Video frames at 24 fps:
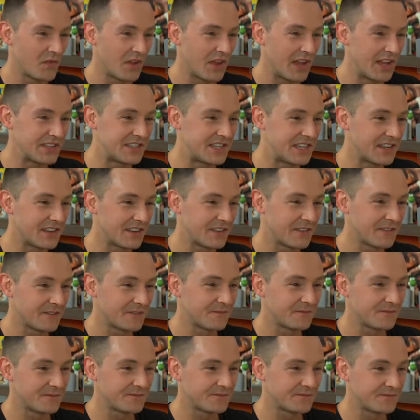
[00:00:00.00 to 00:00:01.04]
making
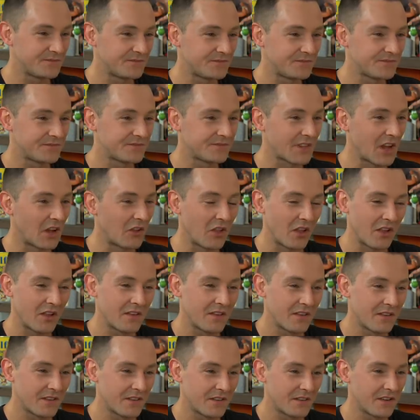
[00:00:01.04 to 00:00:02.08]
bogeys, like
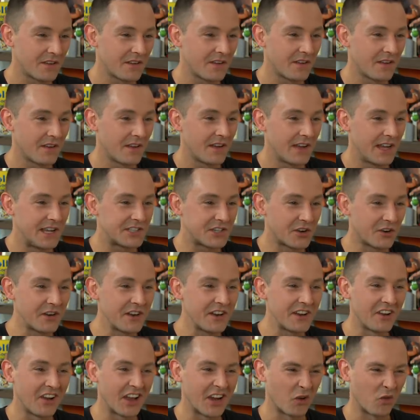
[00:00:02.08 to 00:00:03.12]
a lot of them. He's turned
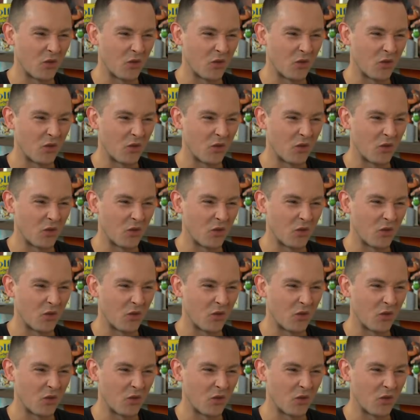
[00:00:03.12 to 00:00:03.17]
into like